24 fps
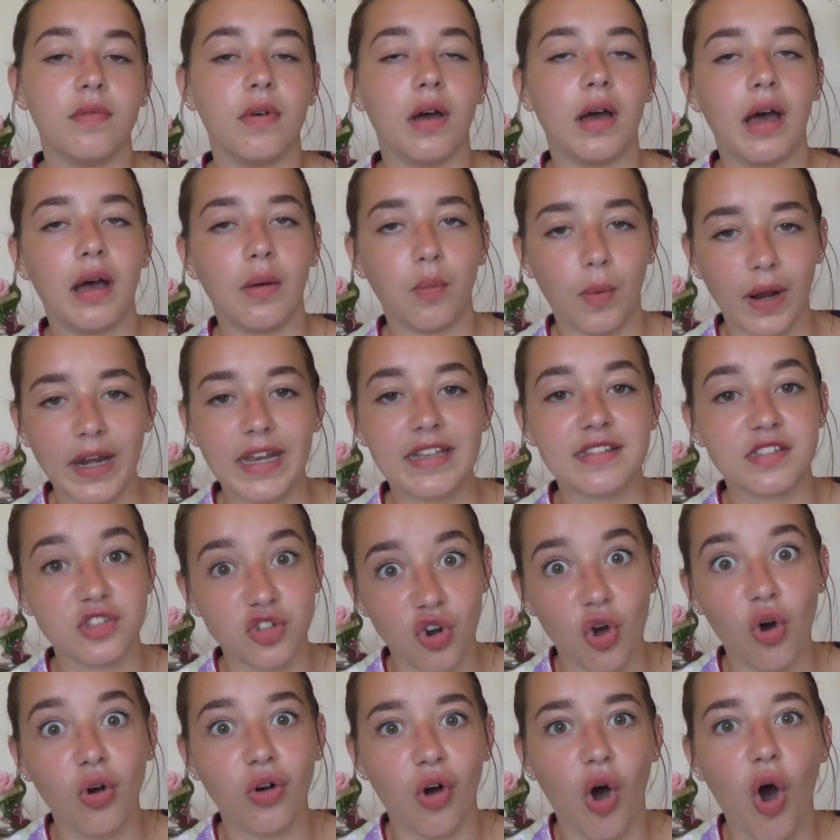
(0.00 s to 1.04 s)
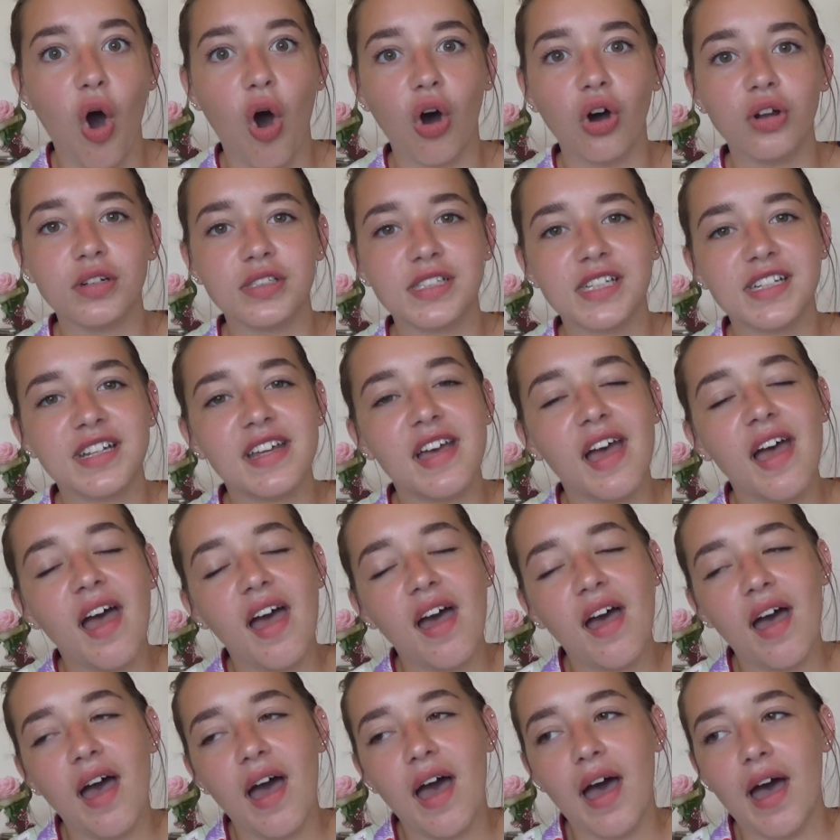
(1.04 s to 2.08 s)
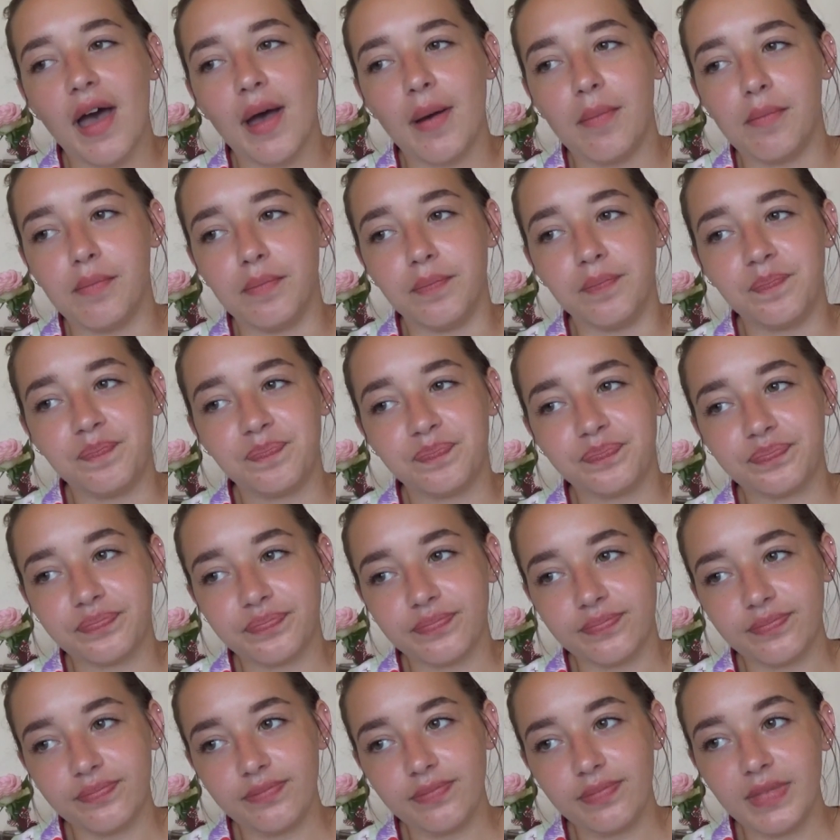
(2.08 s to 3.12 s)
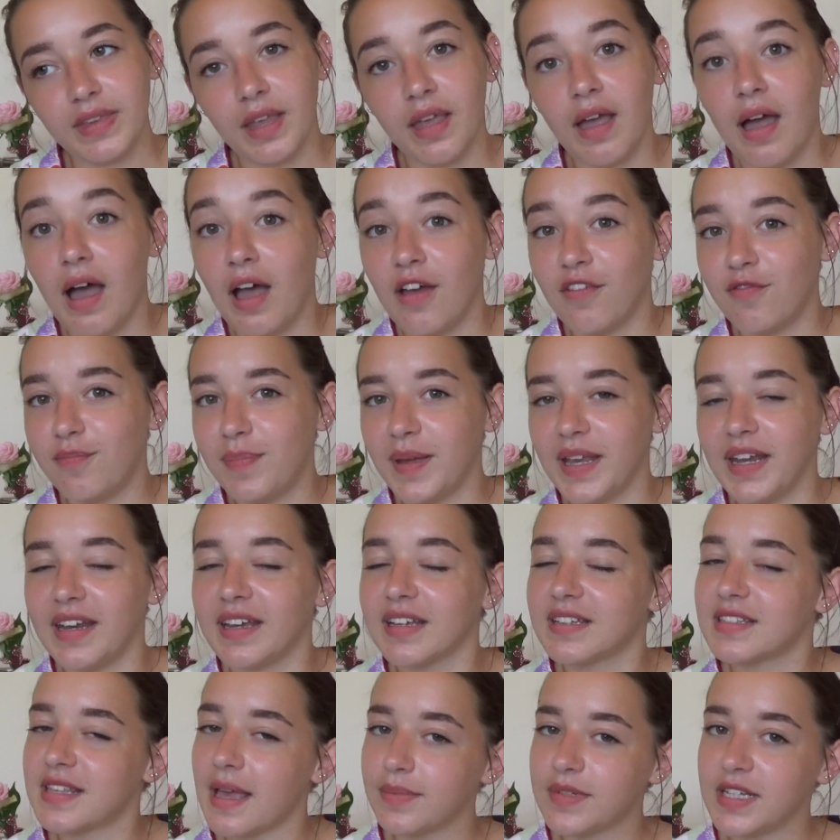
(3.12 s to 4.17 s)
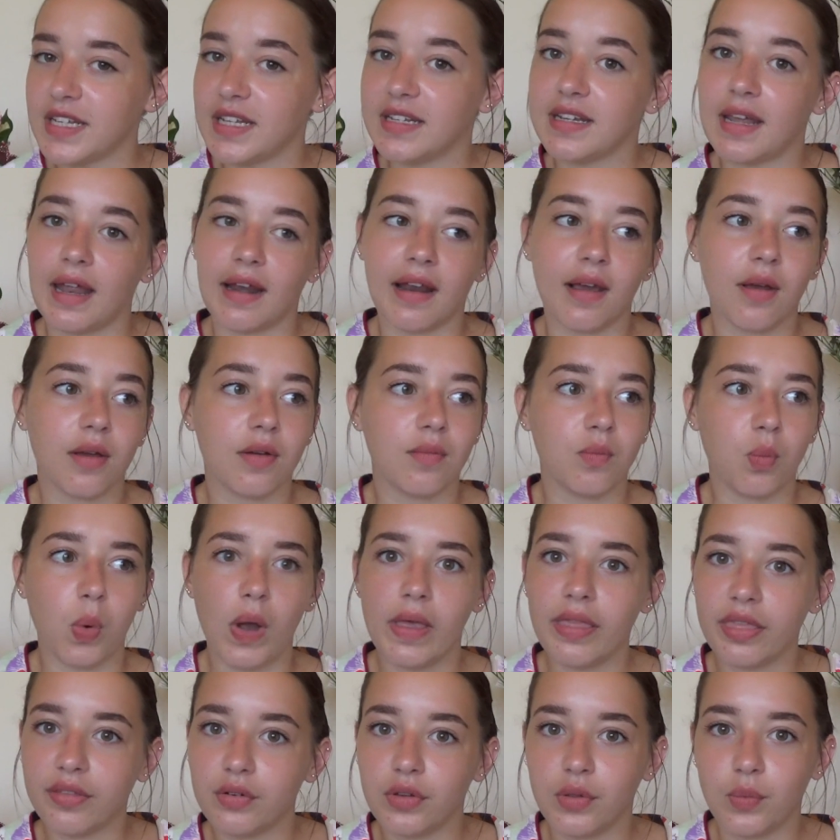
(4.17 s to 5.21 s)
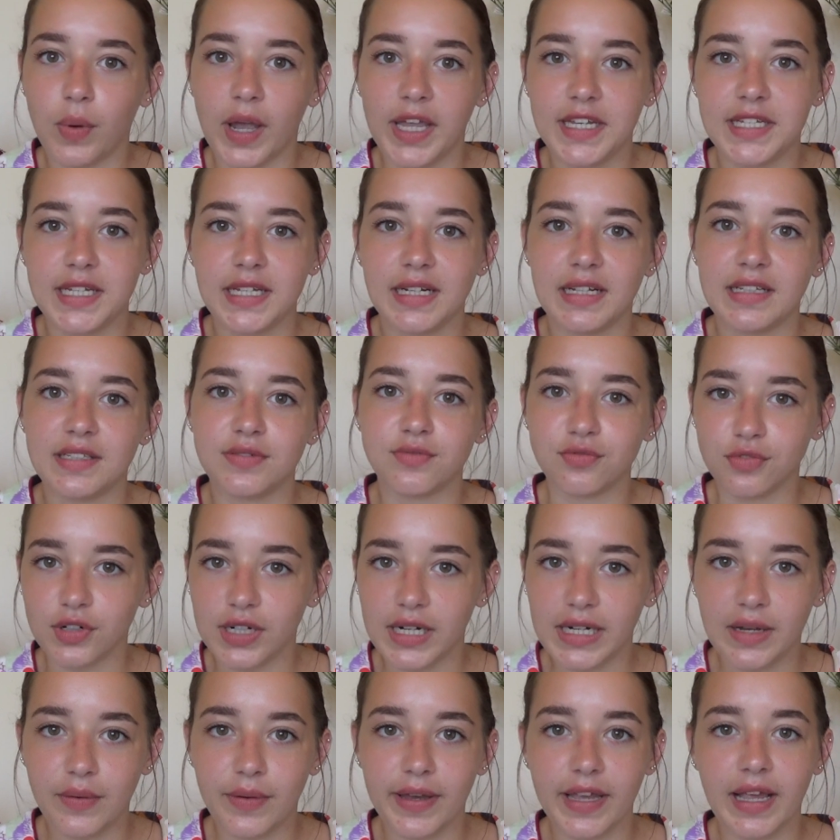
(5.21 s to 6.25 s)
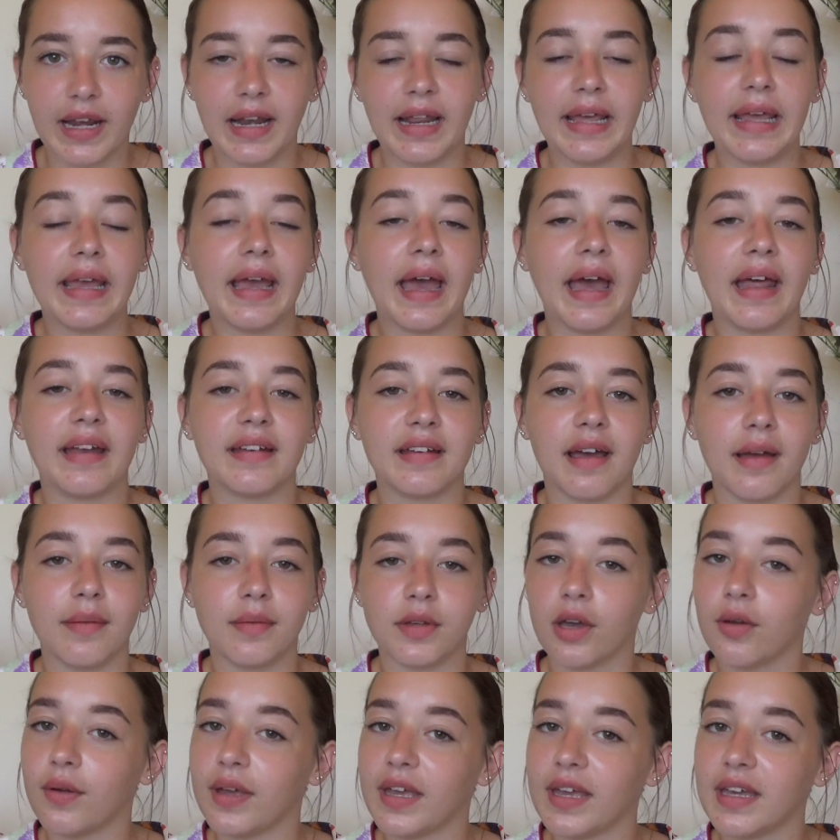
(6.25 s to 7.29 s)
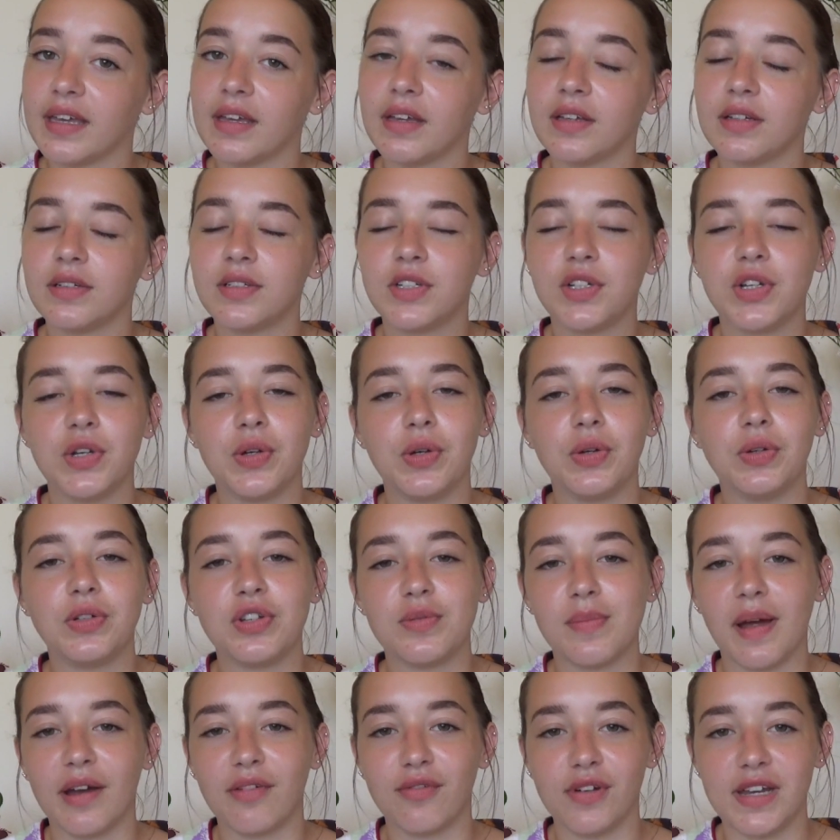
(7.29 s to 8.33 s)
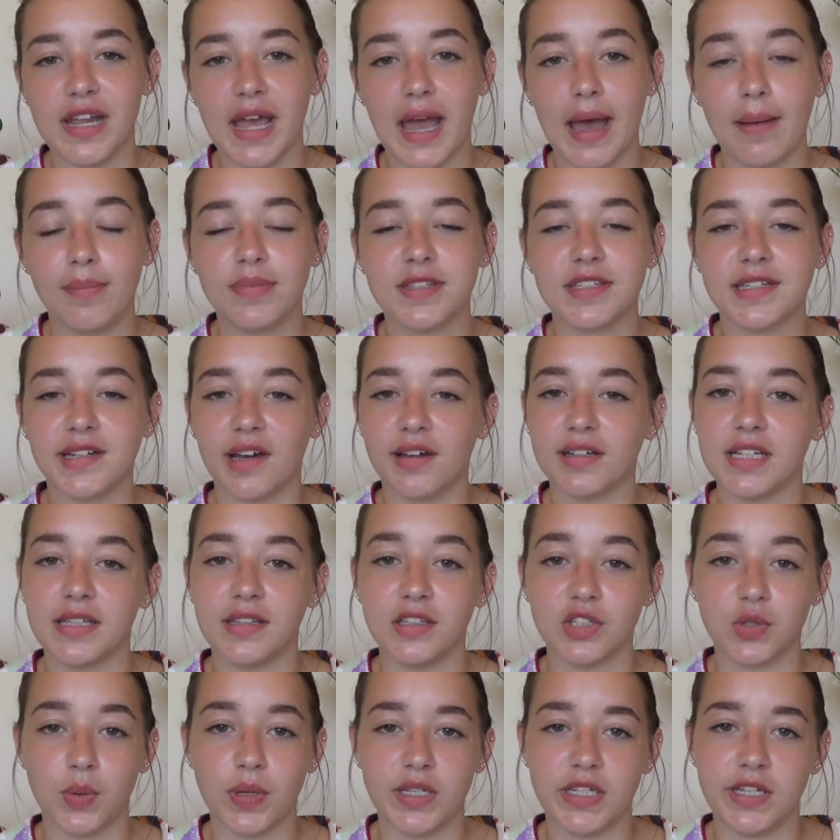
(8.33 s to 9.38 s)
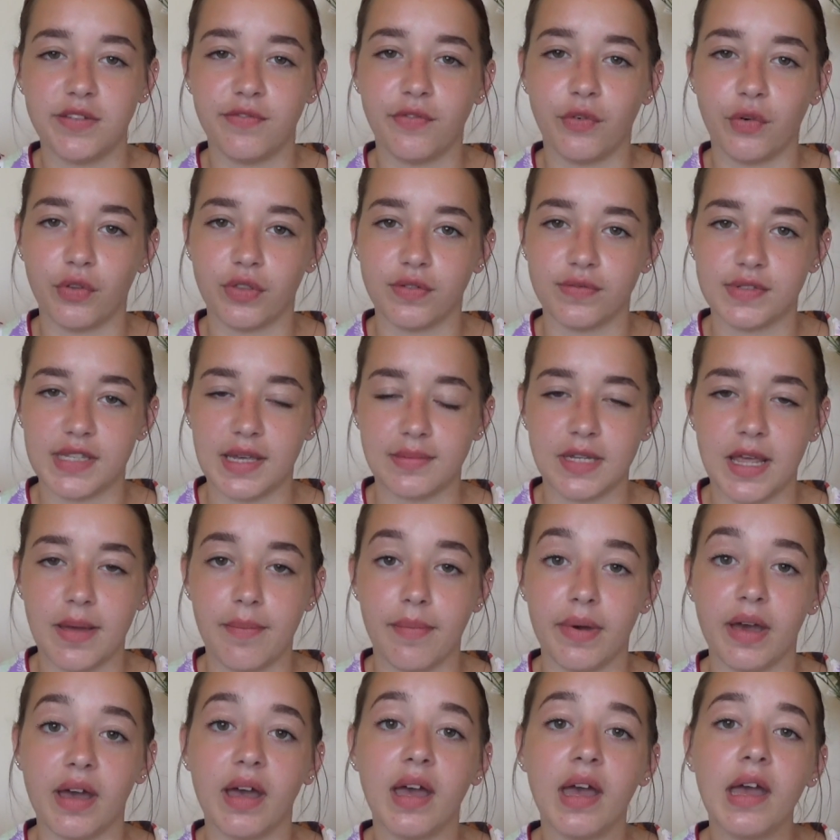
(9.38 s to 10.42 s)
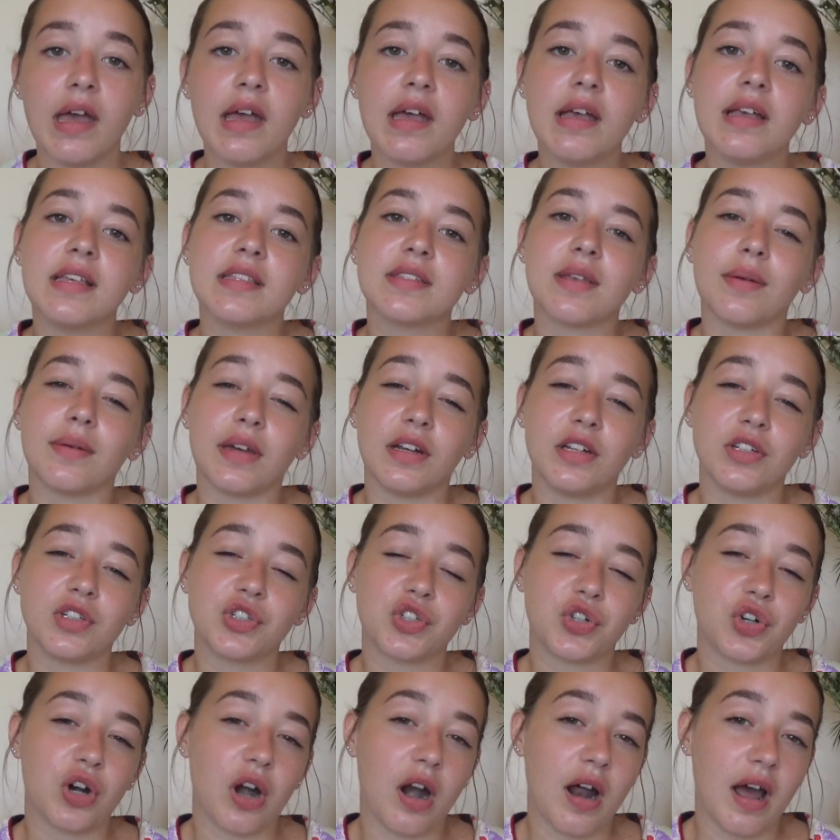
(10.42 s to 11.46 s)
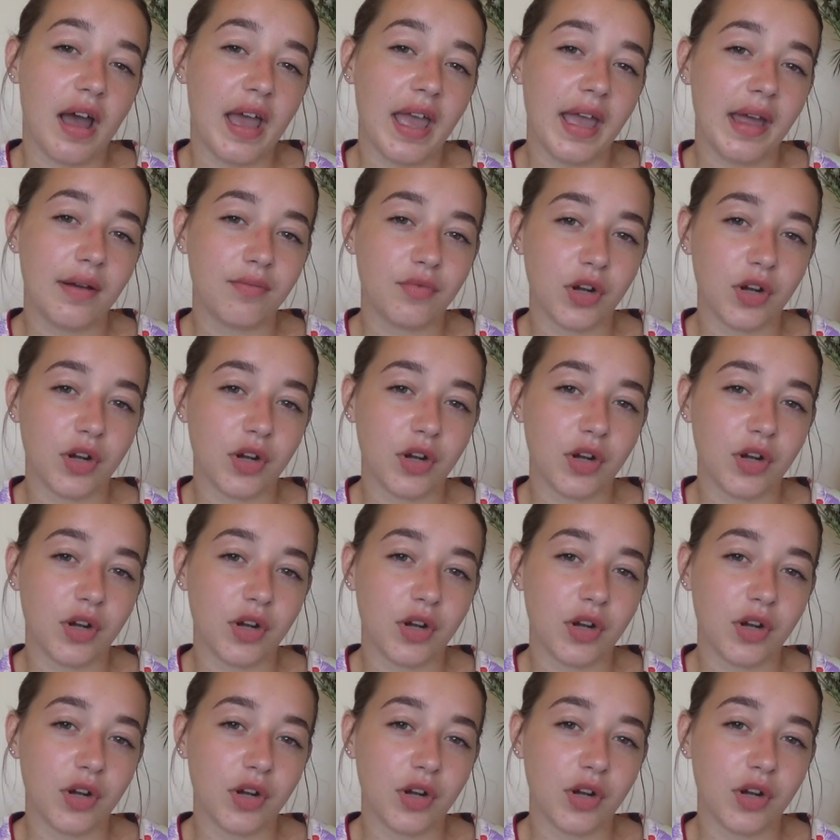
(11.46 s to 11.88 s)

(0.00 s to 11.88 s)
when it's not hot, I've been accepted and I went through the waiting list really quickly, and I'm going to do my rehab starting the 24th of September. So I'm going to try and